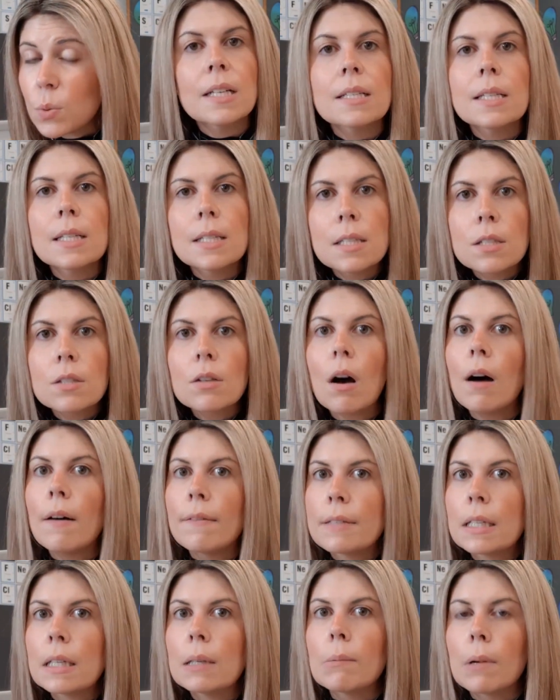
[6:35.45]
as this is
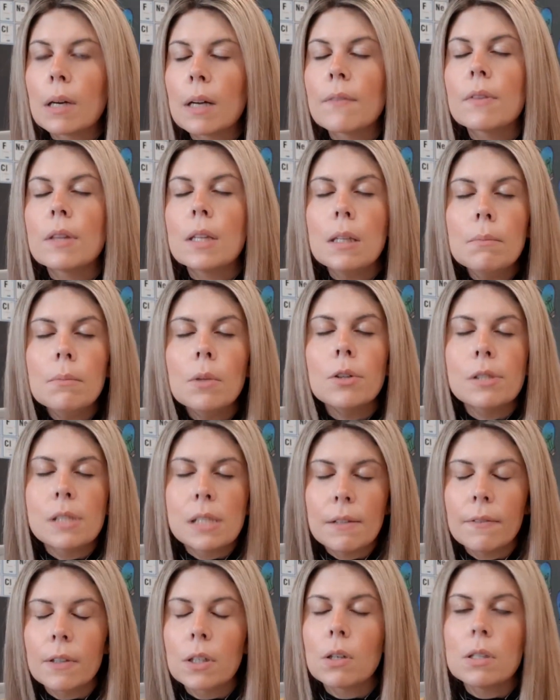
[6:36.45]
often one of the most
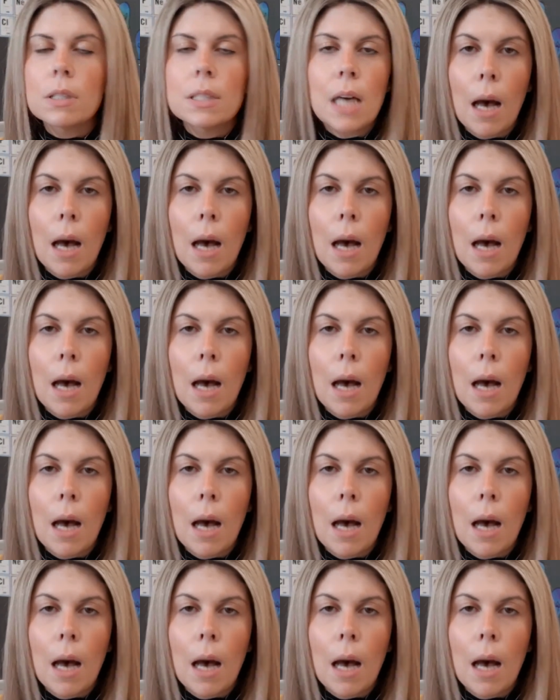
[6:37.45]
difficult